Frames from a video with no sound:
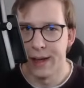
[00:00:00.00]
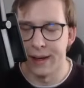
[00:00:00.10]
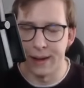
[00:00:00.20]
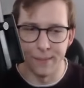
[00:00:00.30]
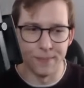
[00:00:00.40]

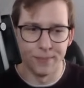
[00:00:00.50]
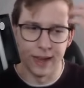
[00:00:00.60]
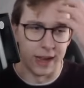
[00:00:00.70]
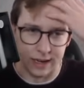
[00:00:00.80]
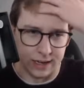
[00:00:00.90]

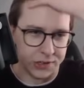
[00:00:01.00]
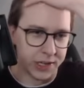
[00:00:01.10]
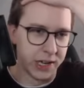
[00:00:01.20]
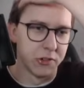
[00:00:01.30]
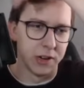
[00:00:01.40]
Yeah,
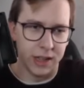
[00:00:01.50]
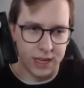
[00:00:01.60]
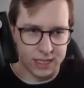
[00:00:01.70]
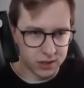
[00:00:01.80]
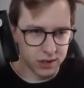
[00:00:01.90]
literally
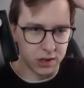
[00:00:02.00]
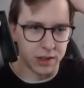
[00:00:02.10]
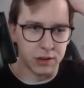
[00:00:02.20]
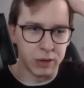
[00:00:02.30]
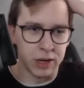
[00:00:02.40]
there's not a lot
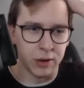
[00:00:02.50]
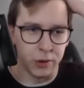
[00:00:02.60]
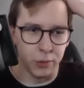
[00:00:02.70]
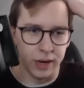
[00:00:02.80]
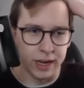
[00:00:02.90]
that
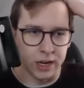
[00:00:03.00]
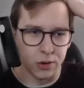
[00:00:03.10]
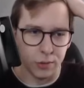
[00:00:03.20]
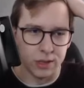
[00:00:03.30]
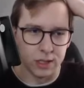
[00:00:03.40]
you really can
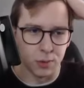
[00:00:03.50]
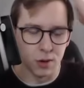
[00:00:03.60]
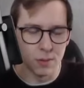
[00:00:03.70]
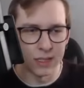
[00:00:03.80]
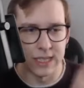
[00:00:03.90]
do with this
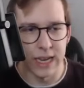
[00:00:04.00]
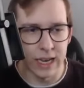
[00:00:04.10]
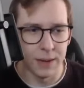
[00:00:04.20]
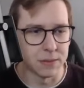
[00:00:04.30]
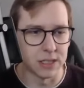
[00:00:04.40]
Pokemon,
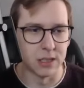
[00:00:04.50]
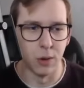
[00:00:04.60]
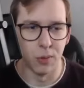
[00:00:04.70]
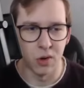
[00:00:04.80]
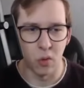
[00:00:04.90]
sadly,
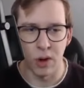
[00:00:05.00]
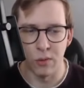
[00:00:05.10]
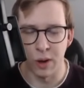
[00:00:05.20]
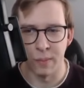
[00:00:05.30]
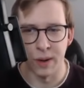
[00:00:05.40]
so would not really
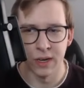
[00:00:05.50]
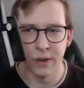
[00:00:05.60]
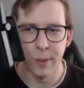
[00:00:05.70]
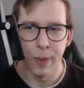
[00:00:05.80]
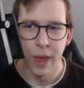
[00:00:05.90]
recommend
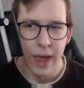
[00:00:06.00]
you.